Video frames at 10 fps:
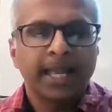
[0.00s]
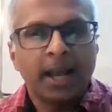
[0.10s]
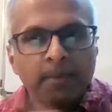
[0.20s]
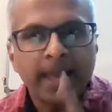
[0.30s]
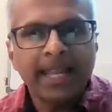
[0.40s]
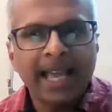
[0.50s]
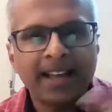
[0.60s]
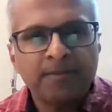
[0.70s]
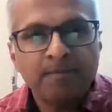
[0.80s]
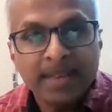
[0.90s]
Now, many
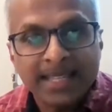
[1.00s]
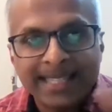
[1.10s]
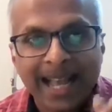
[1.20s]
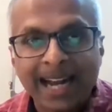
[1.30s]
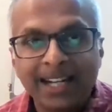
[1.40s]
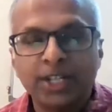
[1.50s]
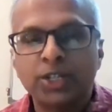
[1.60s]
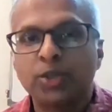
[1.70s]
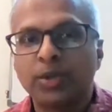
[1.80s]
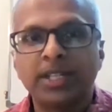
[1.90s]
have
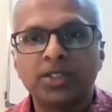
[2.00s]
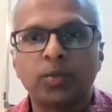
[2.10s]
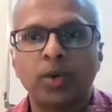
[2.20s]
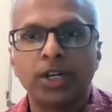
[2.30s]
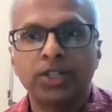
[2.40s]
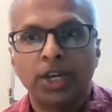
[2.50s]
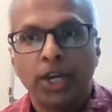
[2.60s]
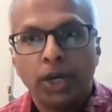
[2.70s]
misunderstood this verse